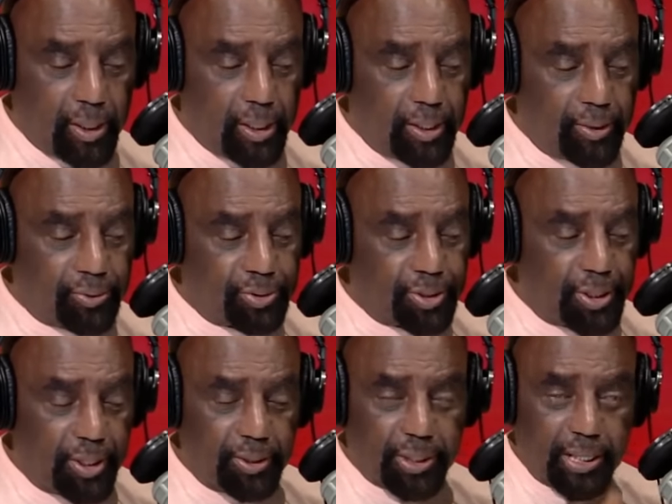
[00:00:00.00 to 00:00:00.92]
And there was
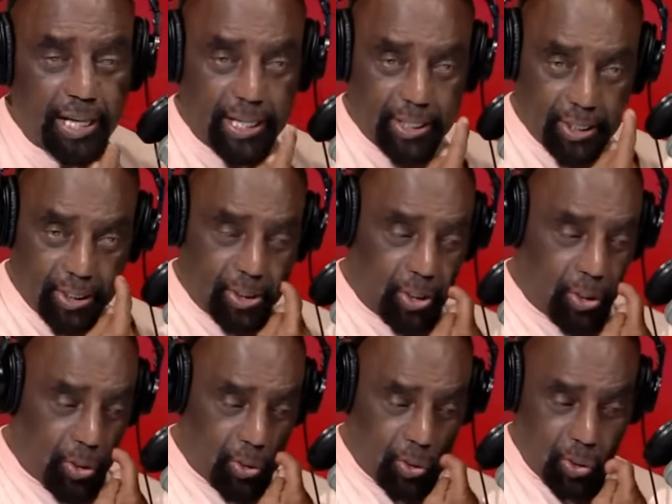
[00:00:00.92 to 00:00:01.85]
another guy that
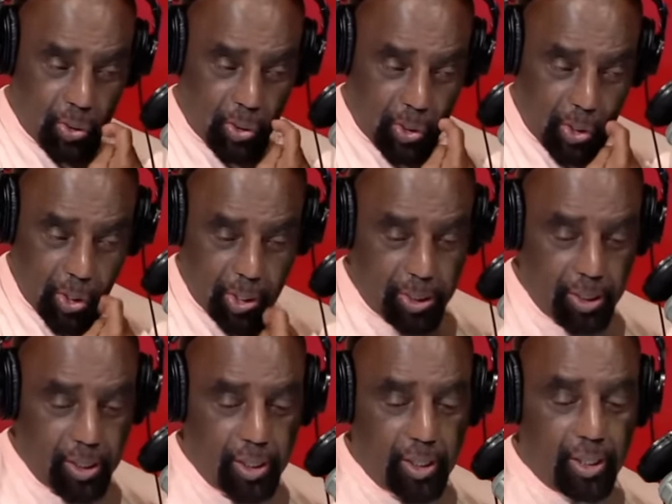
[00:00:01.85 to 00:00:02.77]
called,
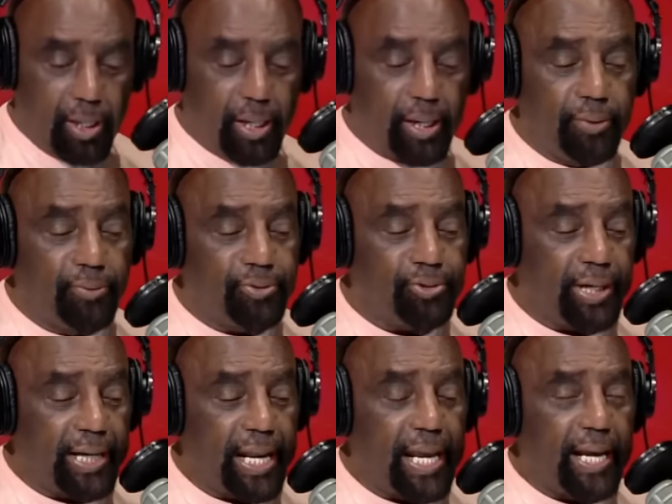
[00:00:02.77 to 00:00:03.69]
and he was
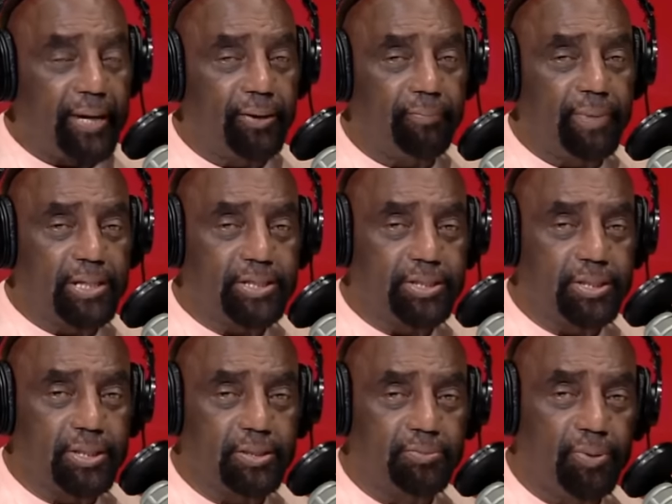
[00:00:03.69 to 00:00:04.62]
trying to add up my
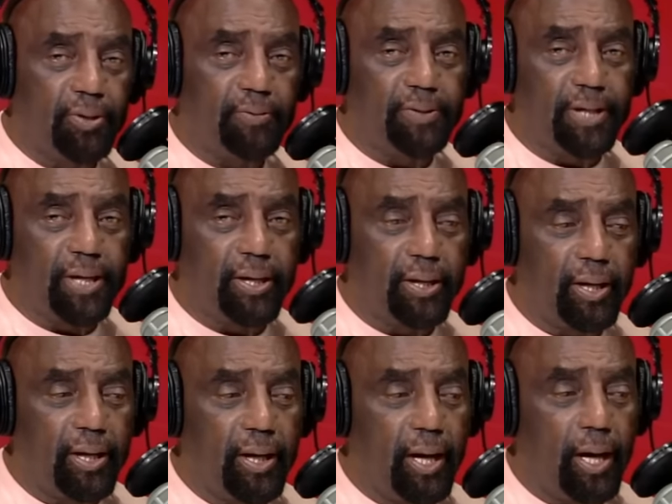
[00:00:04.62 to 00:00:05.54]
son's birthday.
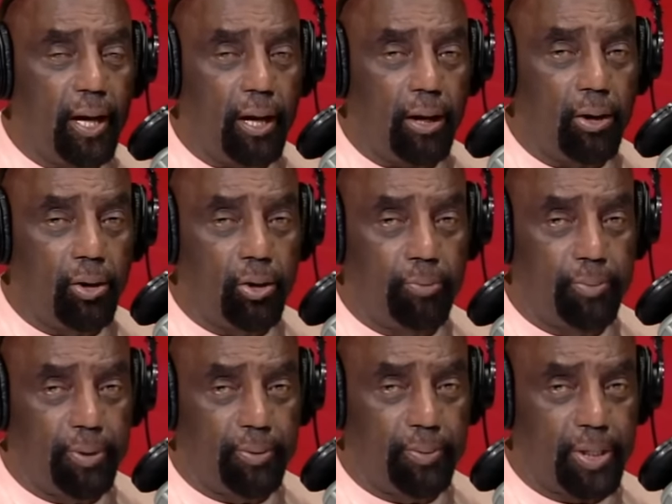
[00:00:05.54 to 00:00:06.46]
I don't
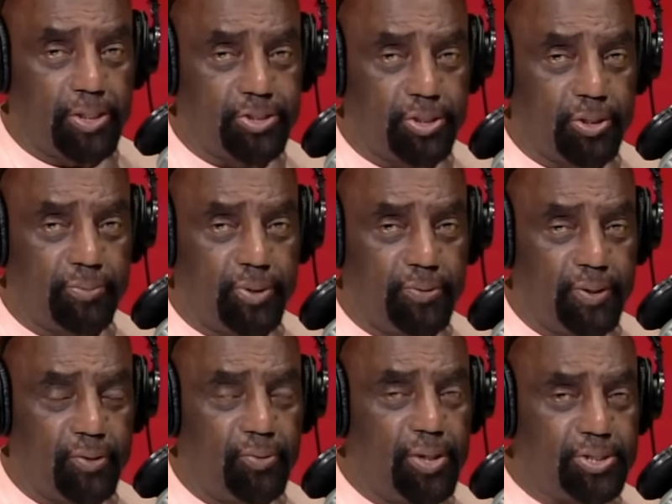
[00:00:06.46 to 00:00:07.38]
remember my son's
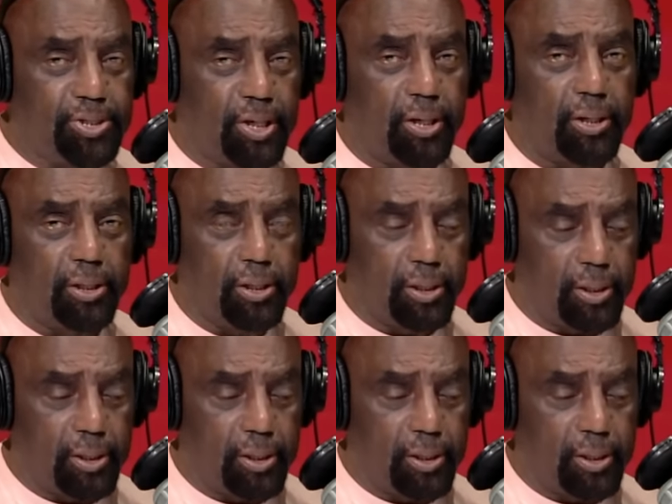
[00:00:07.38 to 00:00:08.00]
birthday. What the?